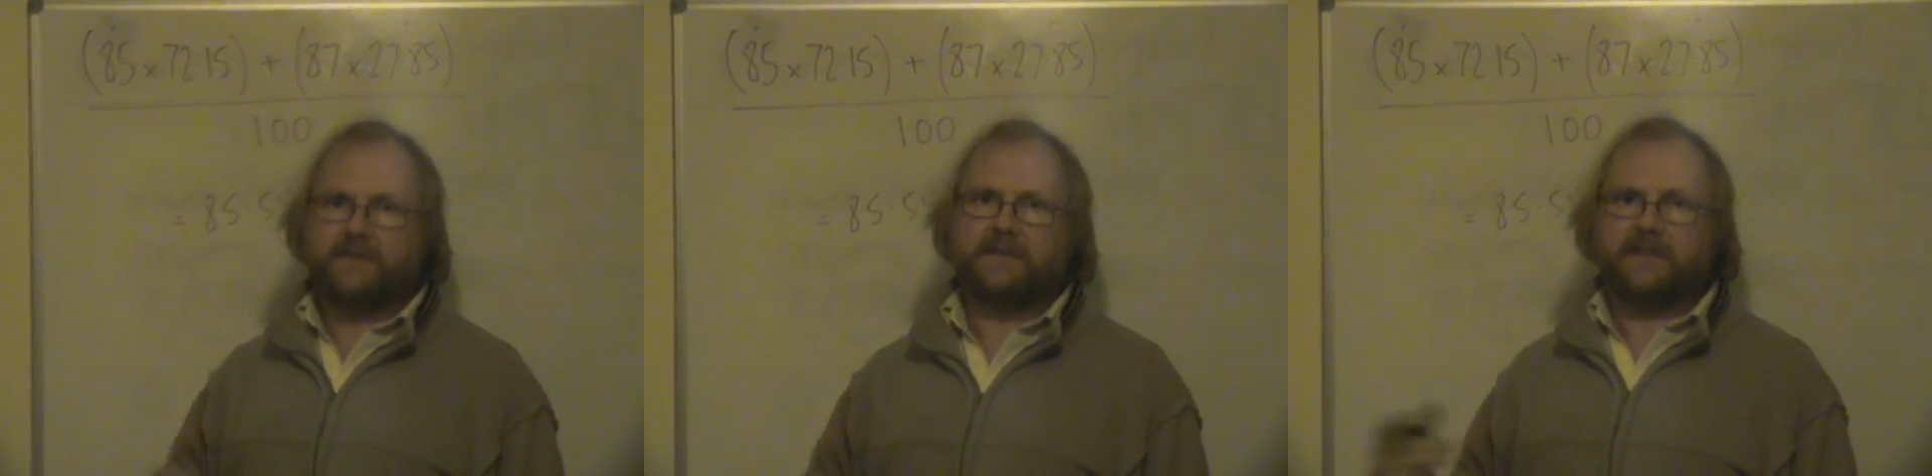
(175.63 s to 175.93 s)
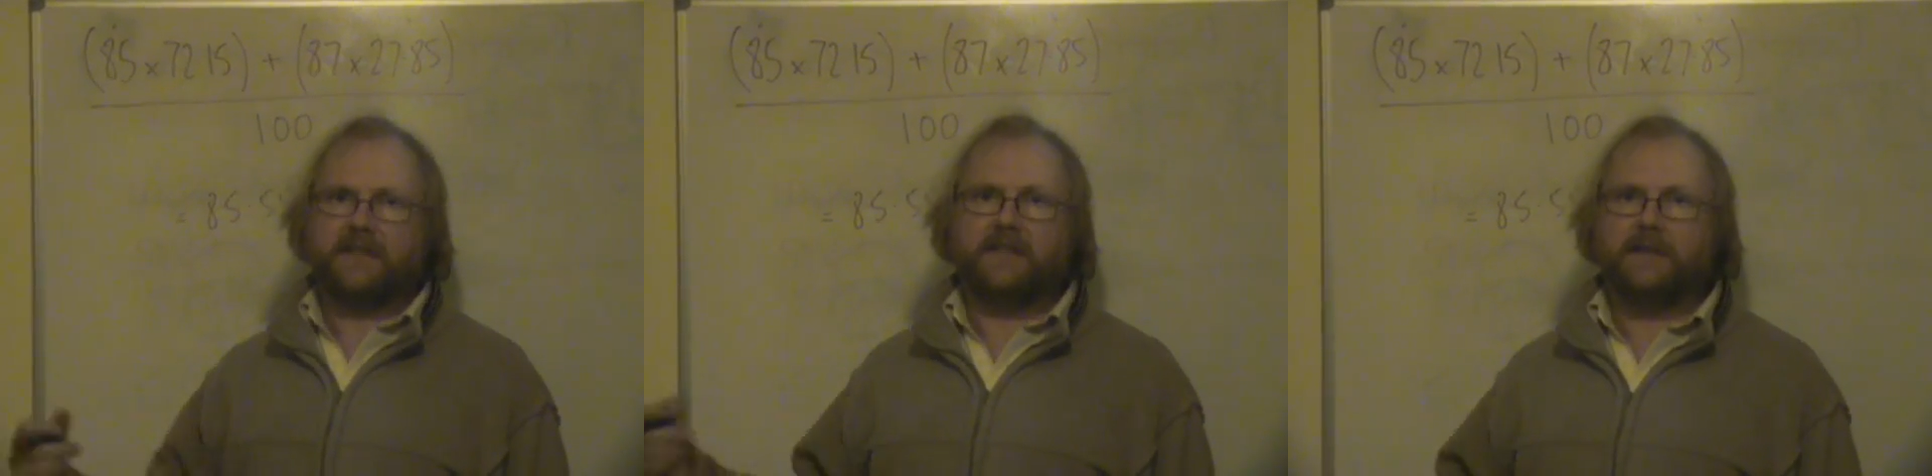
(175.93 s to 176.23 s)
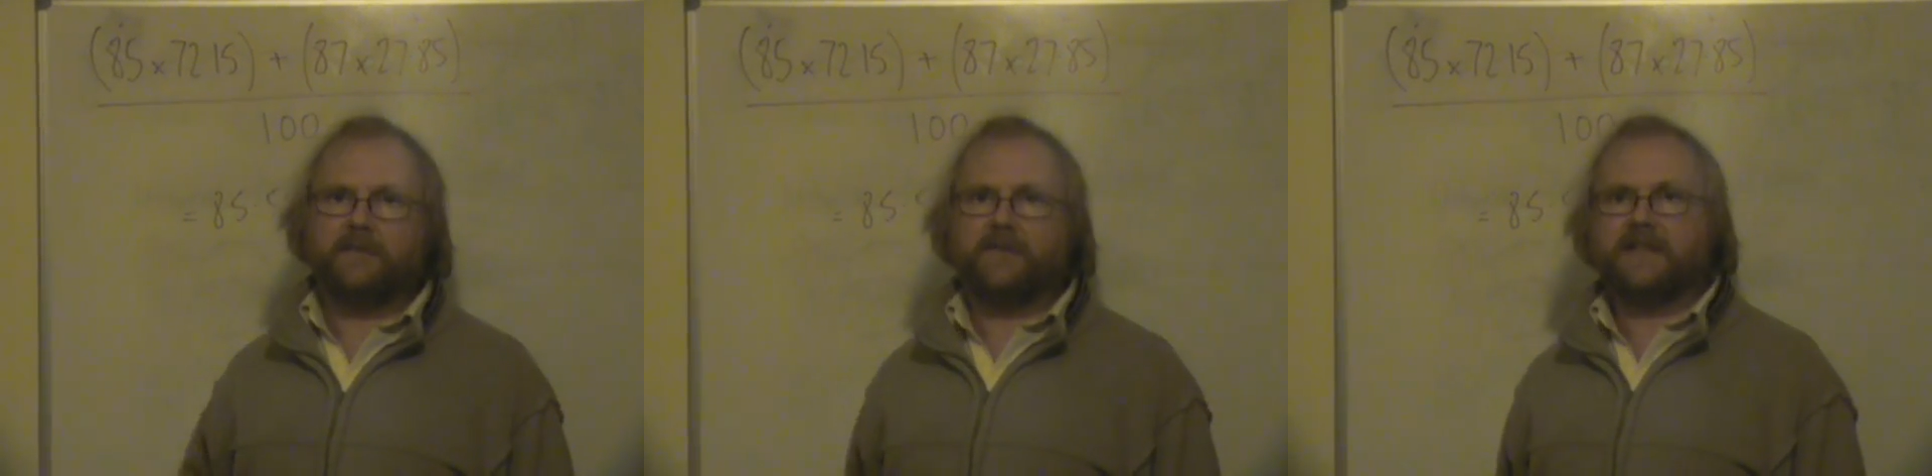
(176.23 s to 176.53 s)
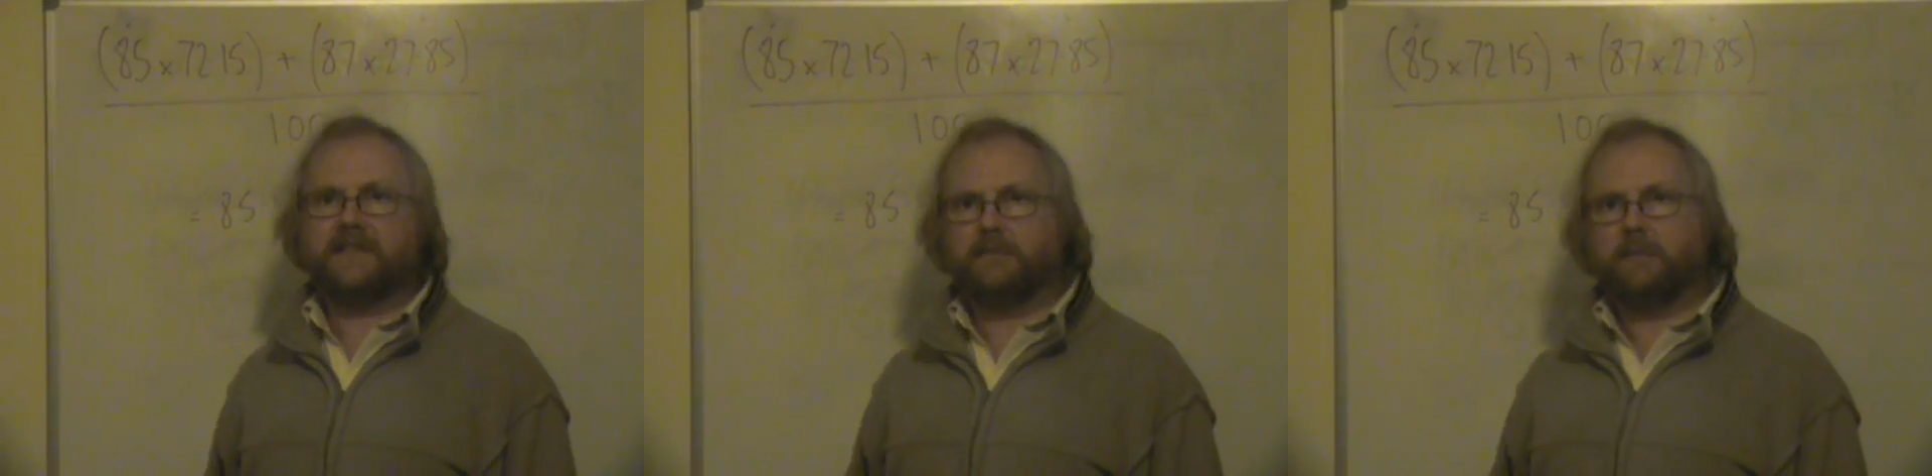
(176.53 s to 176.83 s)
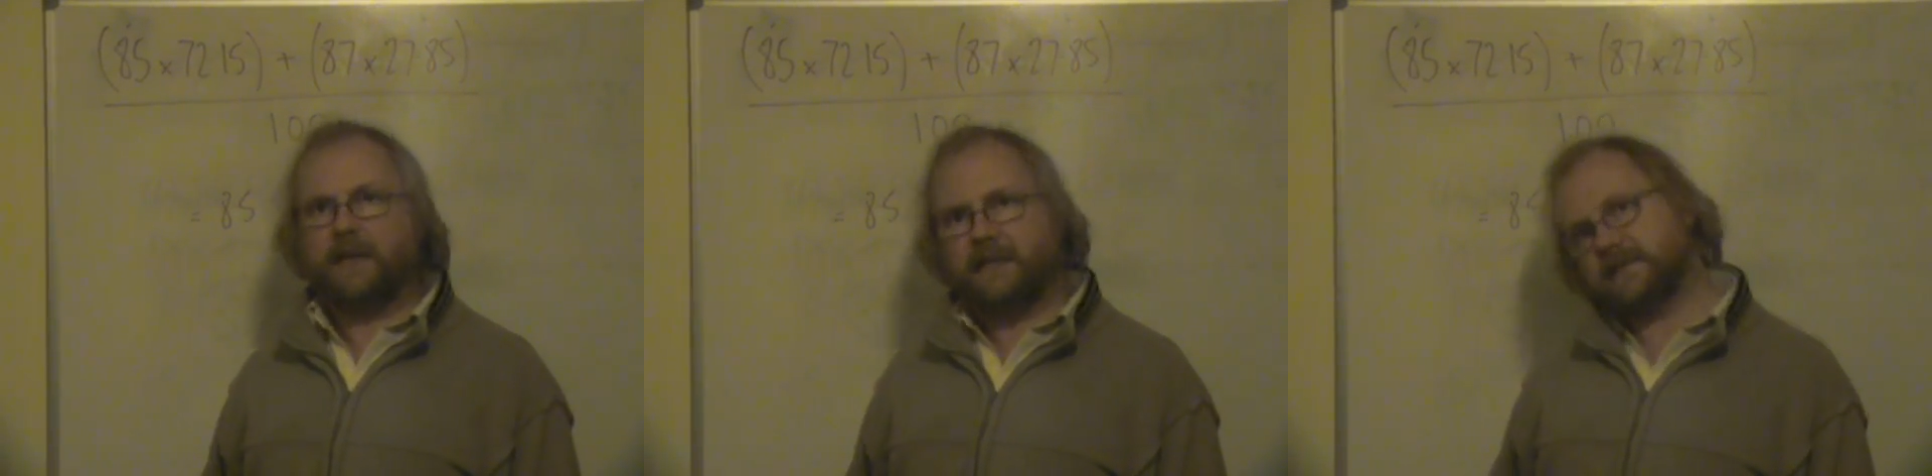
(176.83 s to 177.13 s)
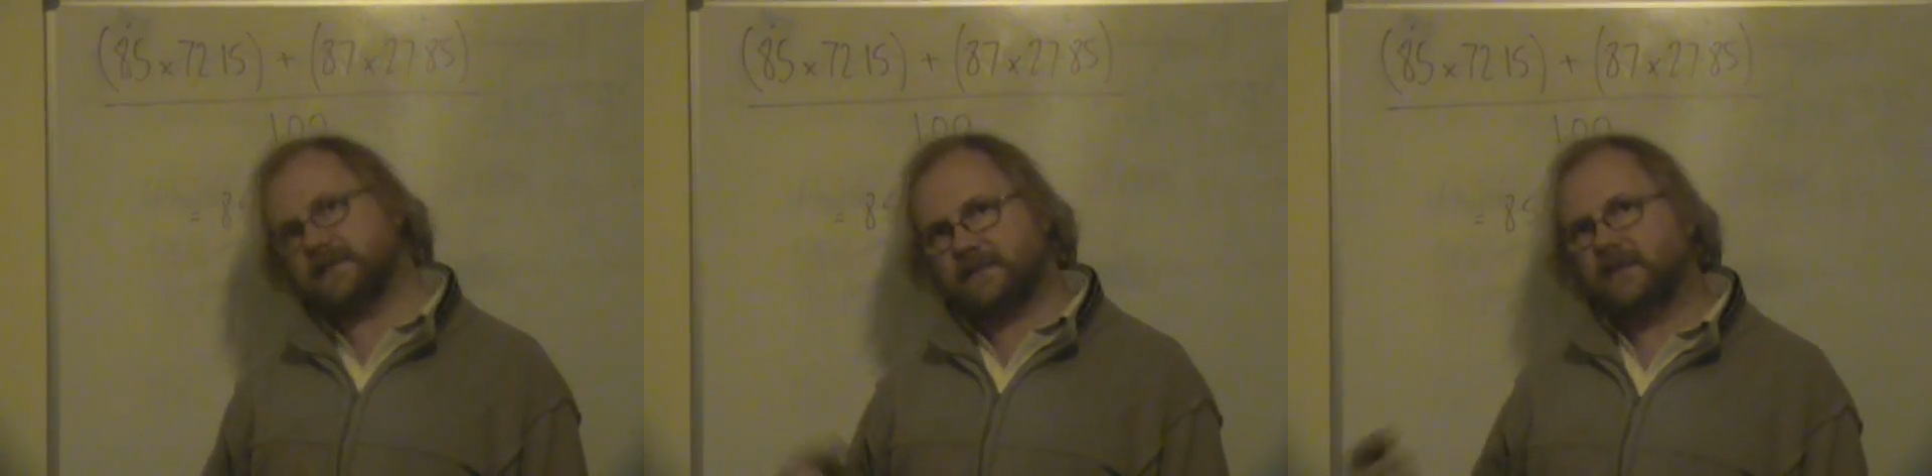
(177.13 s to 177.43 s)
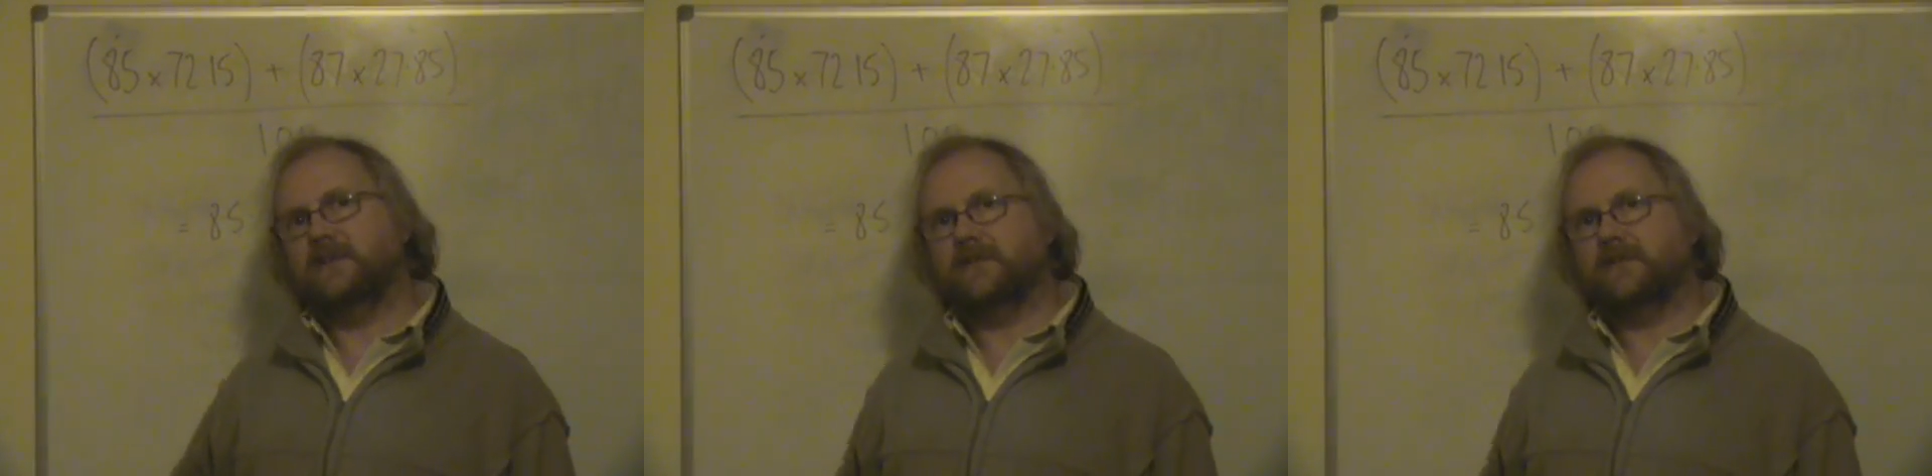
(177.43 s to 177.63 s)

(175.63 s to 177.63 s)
to a certain number of decimal places